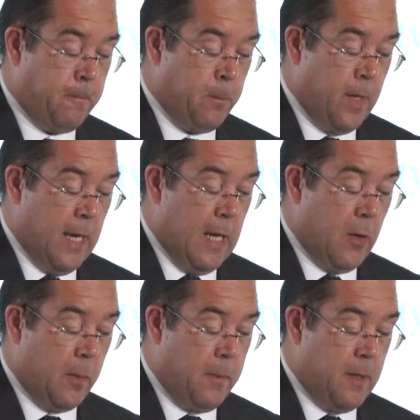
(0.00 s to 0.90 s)

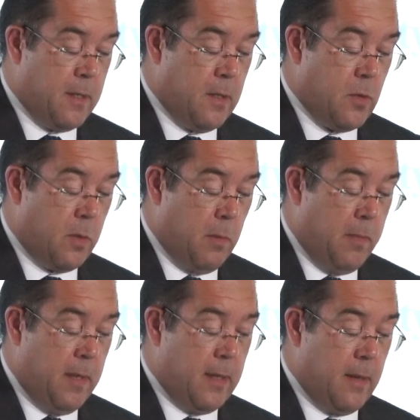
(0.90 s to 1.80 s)
allowing persons with
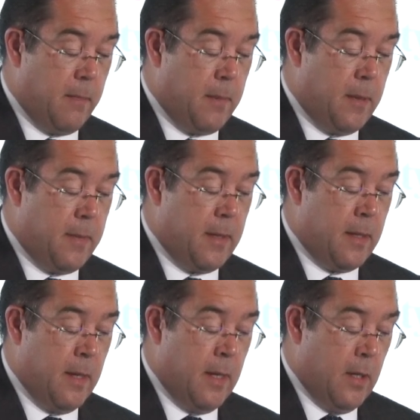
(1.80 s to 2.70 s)
mobility impairment
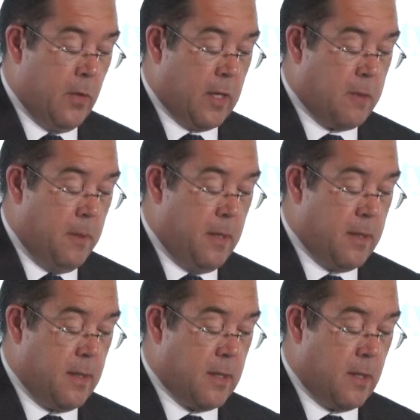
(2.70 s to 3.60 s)
to
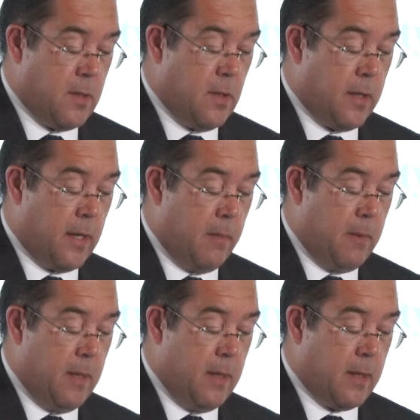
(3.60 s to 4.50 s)
experience these historical
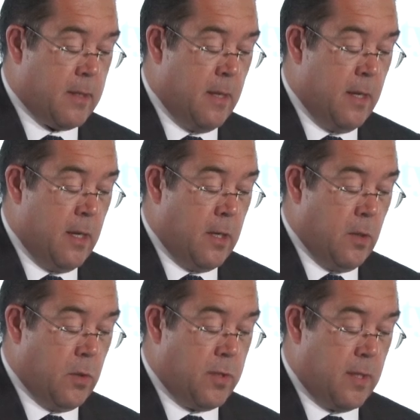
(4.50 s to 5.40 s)
buildings
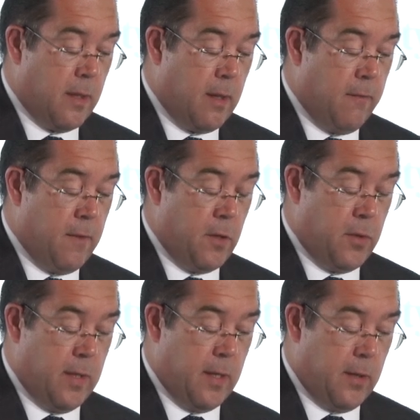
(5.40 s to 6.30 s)
using
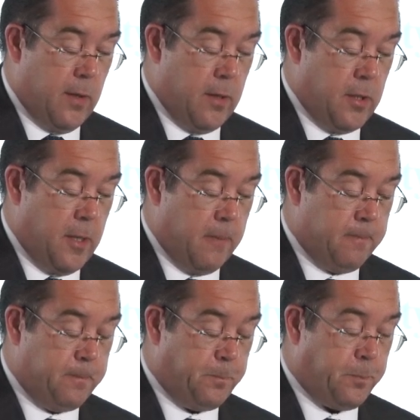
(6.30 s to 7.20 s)
virtual technology.
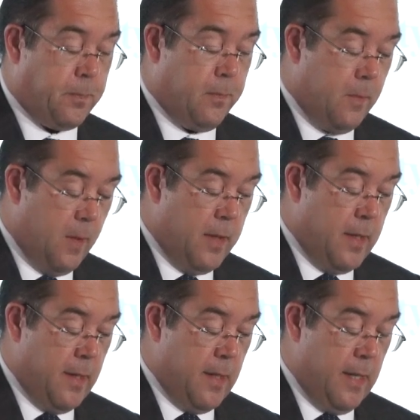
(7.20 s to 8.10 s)

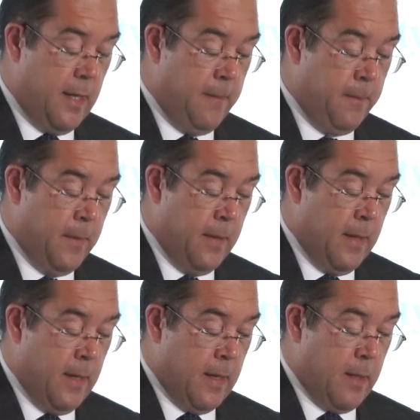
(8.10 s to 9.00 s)
Thirdly,
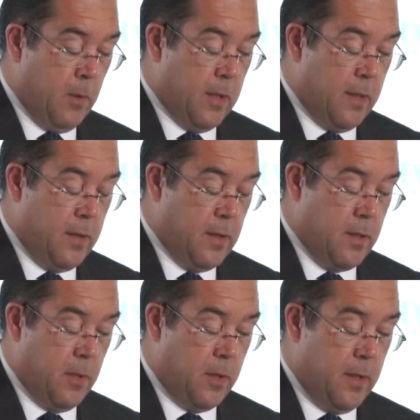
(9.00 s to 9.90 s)
the Malta
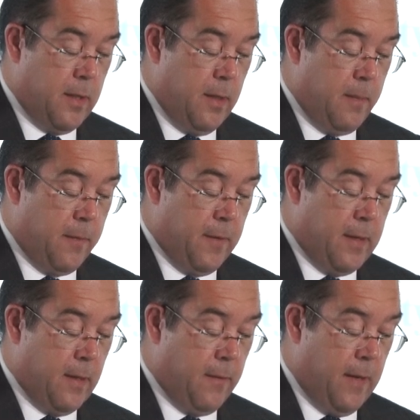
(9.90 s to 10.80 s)
Tourism Authority
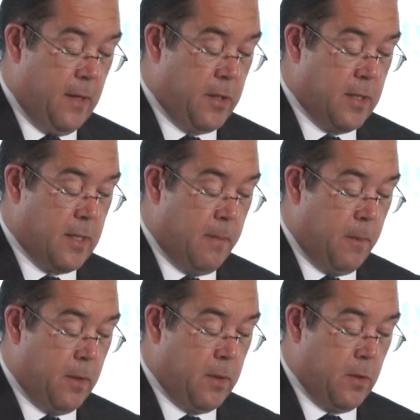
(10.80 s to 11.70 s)
provided financial
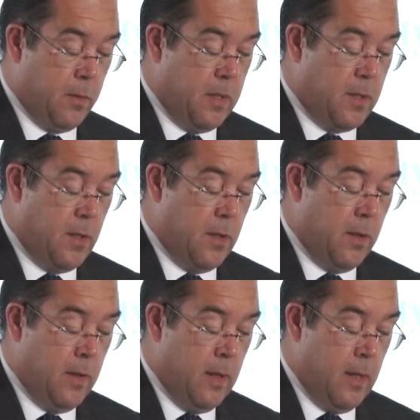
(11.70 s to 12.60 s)
support to Missio
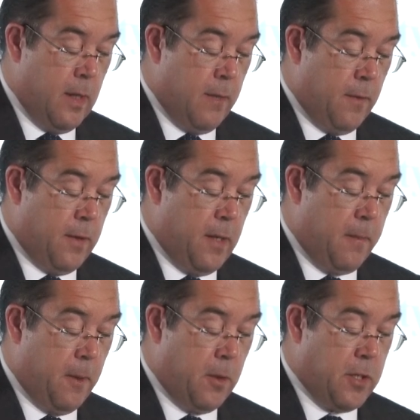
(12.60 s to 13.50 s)
for their
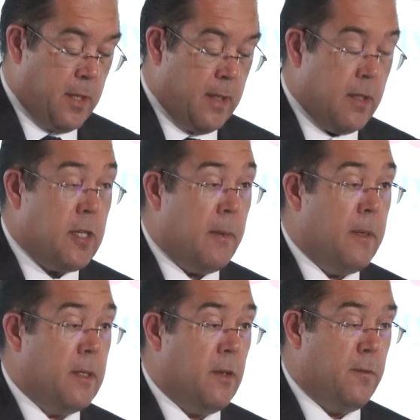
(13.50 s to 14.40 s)
project
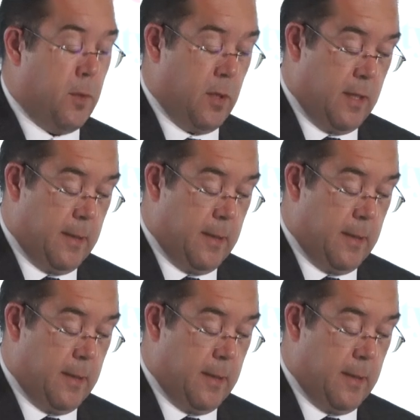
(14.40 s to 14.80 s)
Chapels of Malta,